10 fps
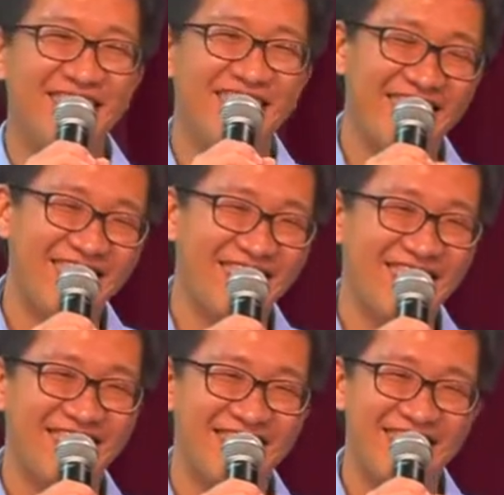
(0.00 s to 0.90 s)
Right?
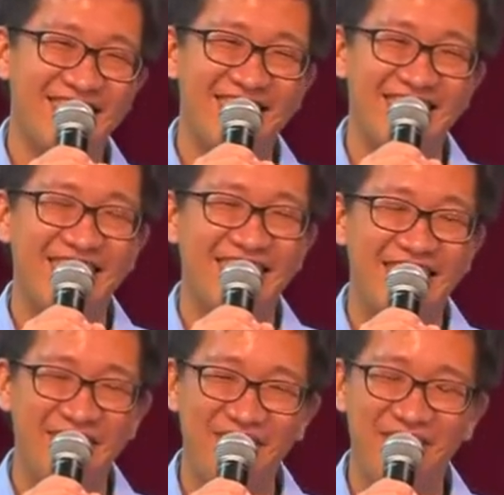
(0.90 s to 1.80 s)
Uh,
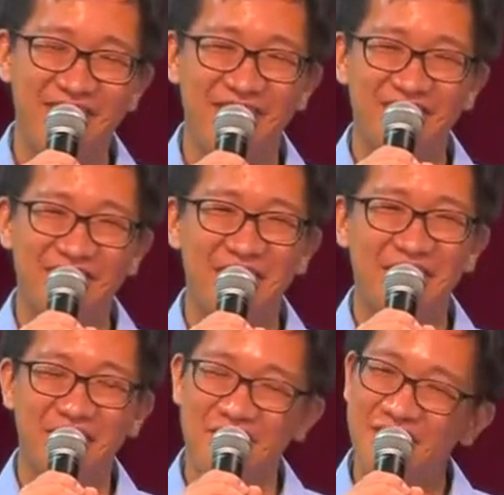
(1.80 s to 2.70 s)
if
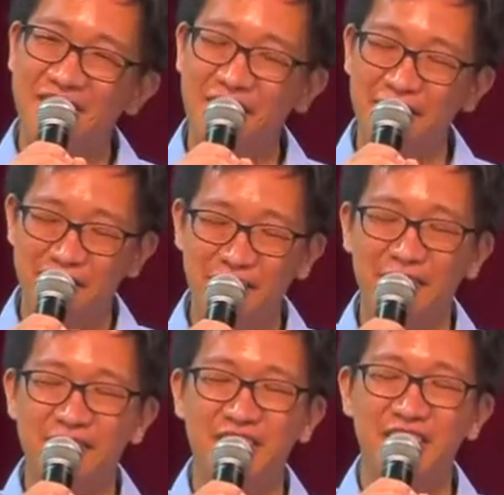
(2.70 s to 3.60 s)
you are full
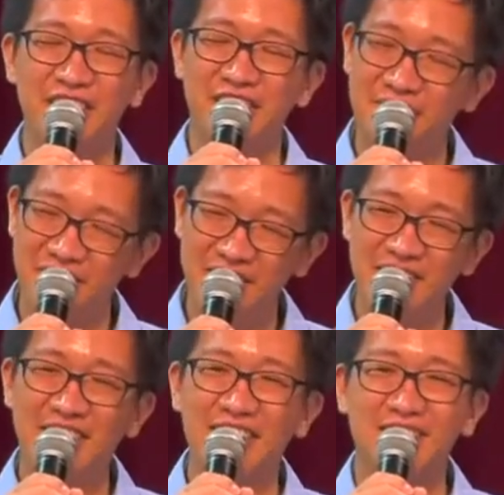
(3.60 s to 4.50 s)
of joy, your
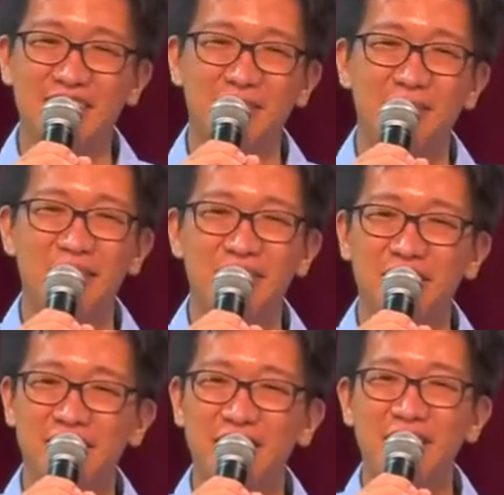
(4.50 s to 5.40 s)
body does express
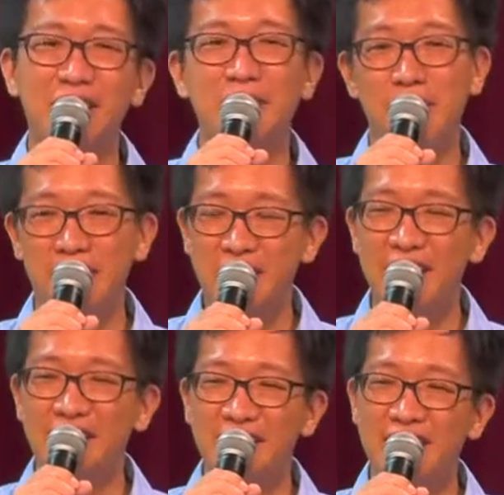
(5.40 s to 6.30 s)
it. But it,
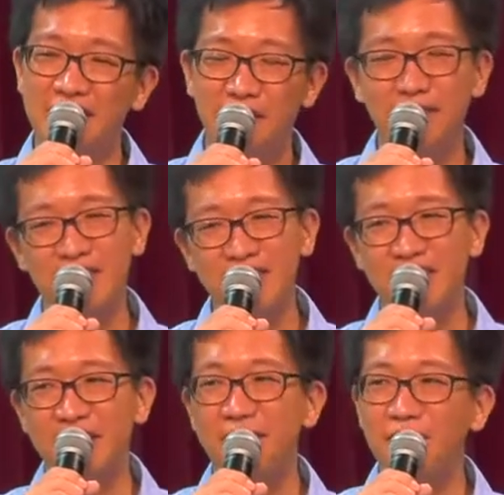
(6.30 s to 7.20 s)
and
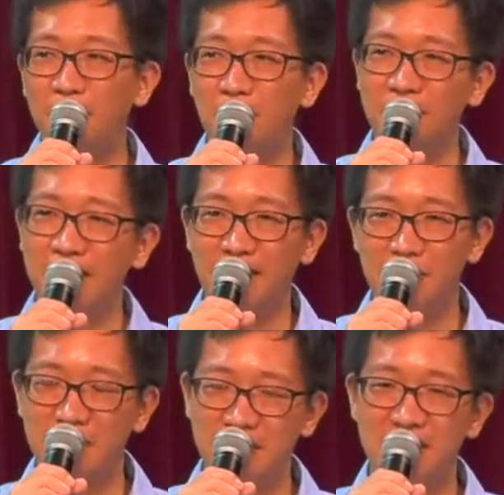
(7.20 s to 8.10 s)
conversely, if your body
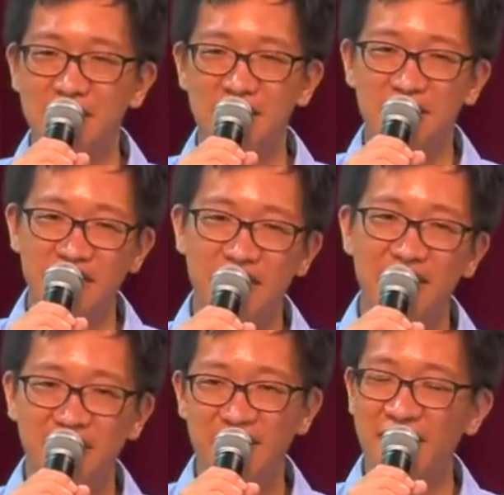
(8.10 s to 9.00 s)
expresses joy,
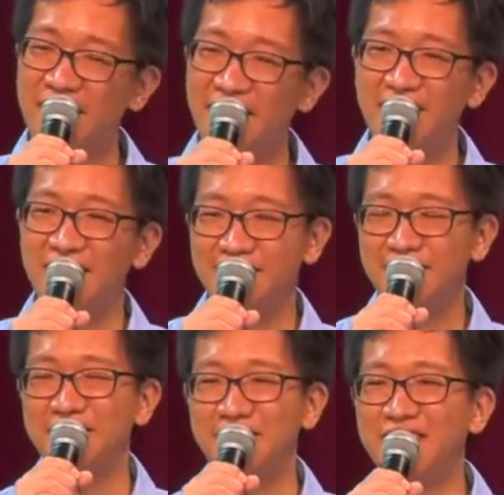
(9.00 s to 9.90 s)
your heart does
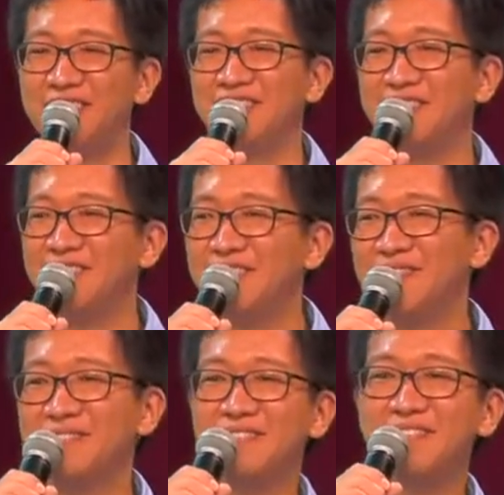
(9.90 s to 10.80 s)
feel it also.
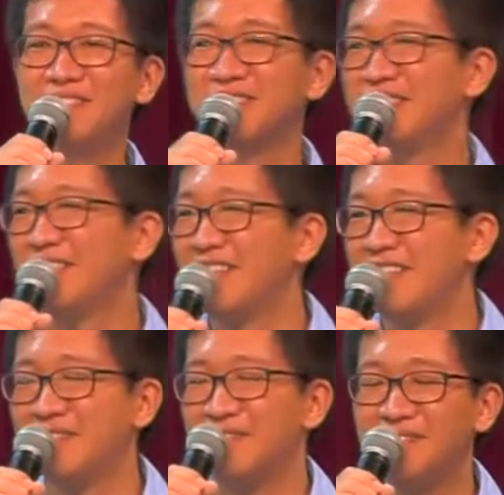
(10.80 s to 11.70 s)
Right?